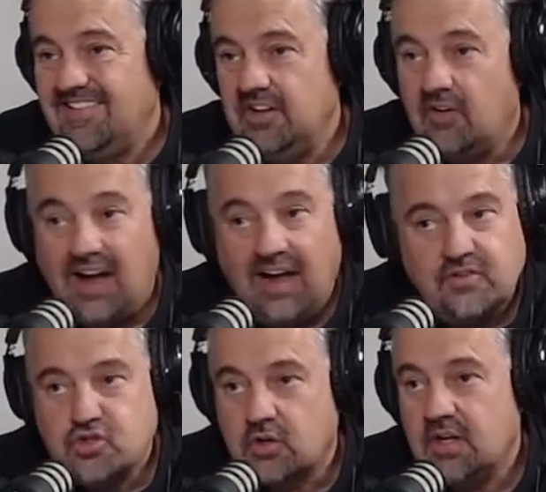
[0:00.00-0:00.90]
I have
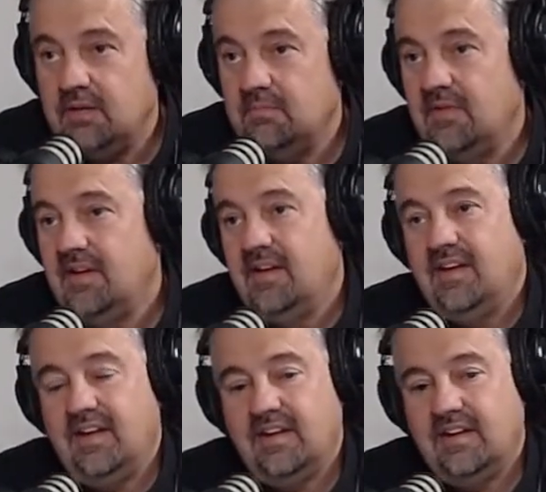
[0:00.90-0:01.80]
a dream,
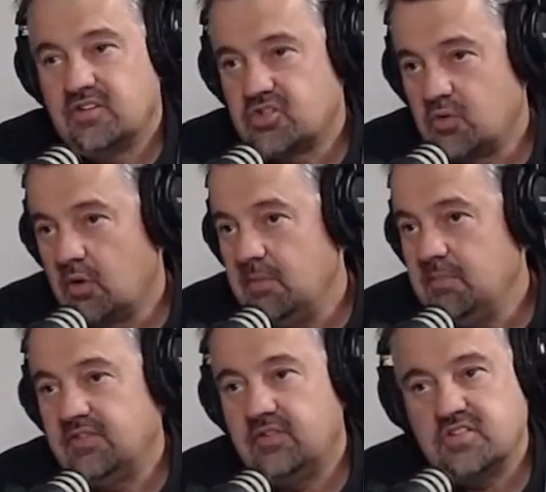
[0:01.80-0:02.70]
and his story
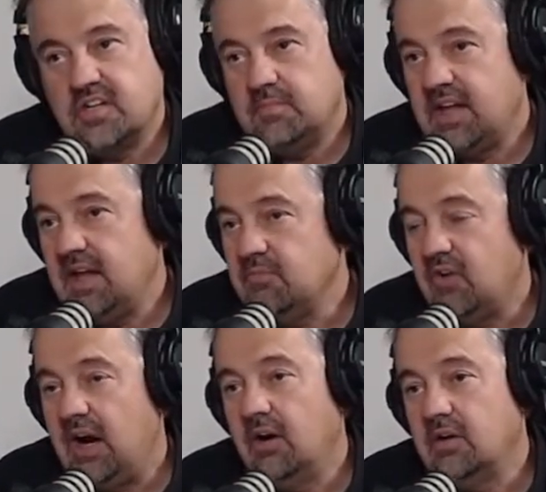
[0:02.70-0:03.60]
message, and it became
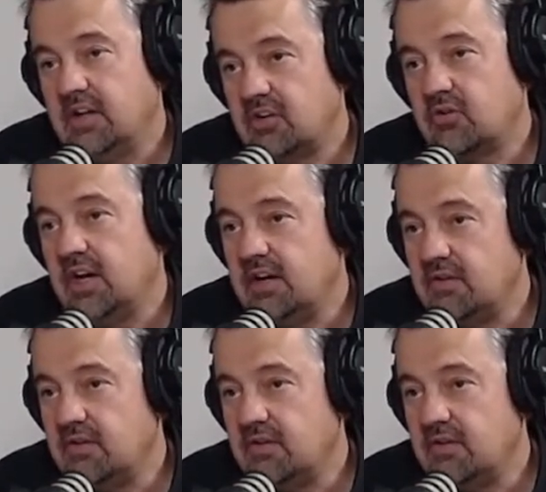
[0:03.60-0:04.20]
viral, and it created a